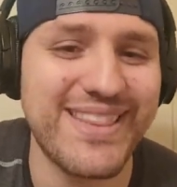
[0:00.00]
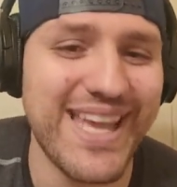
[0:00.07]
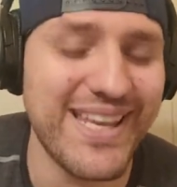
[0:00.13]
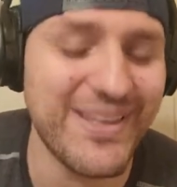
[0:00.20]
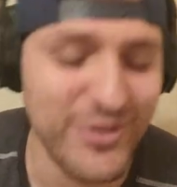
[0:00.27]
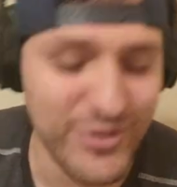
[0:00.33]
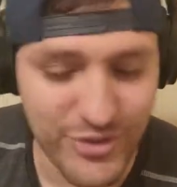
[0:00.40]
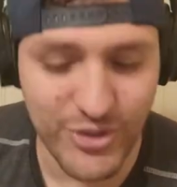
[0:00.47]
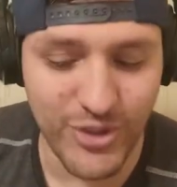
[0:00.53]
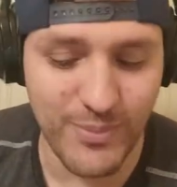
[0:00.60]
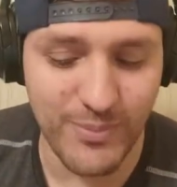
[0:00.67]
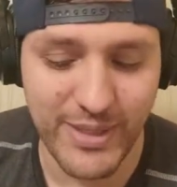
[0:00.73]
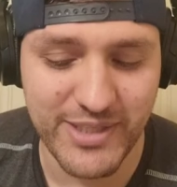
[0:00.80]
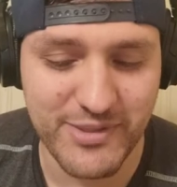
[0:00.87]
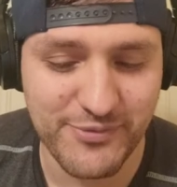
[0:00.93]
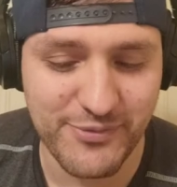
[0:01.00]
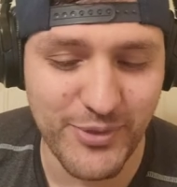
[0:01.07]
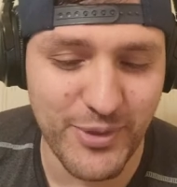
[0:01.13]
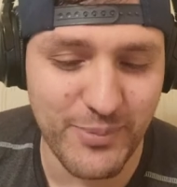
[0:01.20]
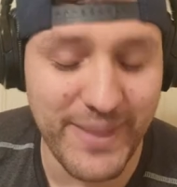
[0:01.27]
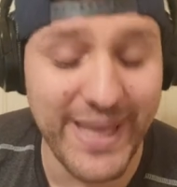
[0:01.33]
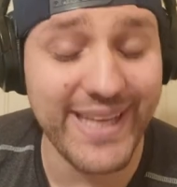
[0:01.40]
thank you so much
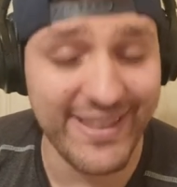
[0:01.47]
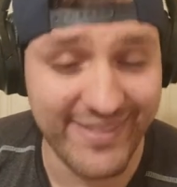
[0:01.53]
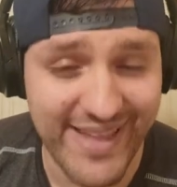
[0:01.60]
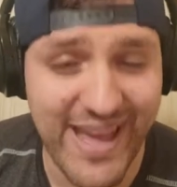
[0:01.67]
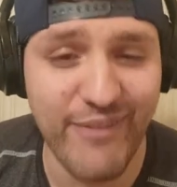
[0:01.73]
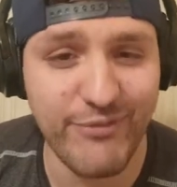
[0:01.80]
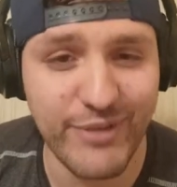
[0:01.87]
for making that